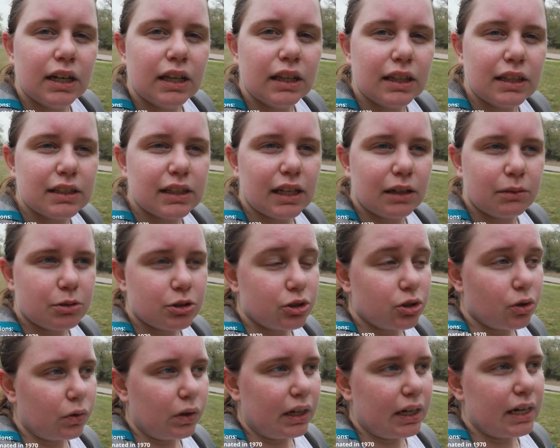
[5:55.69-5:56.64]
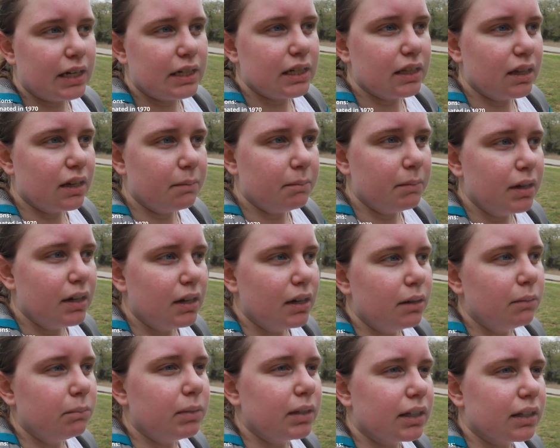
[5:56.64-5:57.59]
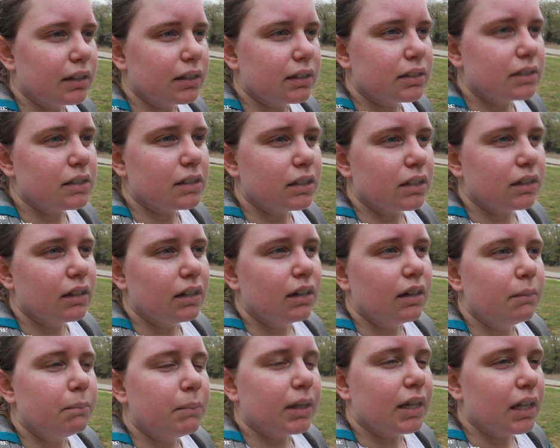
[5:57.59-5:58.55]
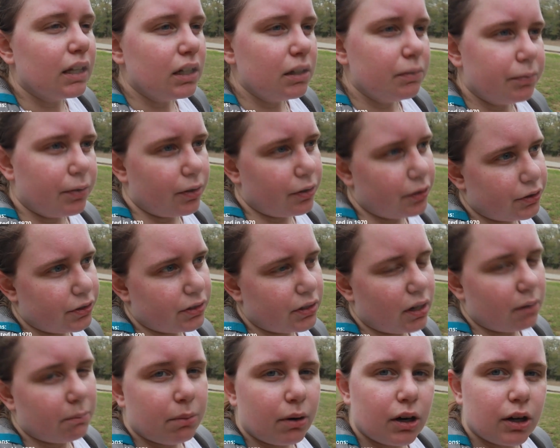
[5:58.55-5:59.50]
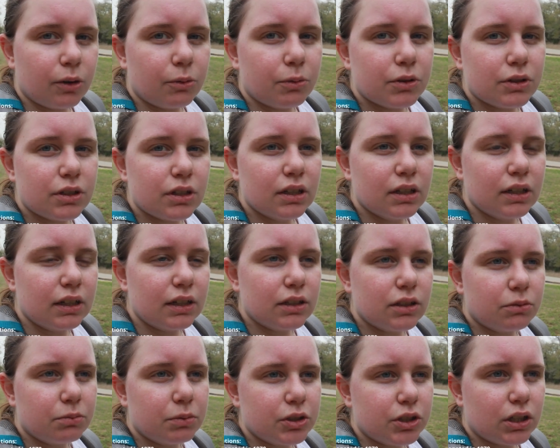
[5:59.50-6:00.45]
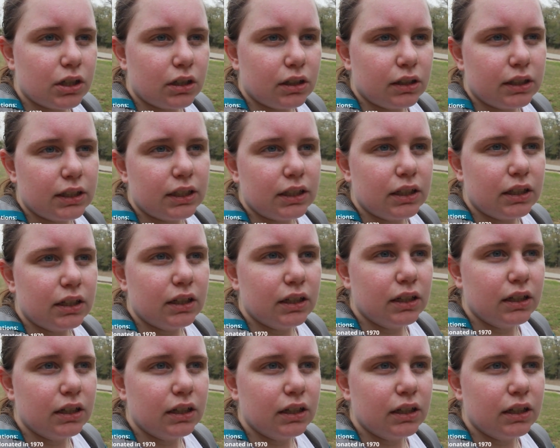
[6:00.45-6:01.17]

This land was donated to them because McKinney Falls State Park is originally.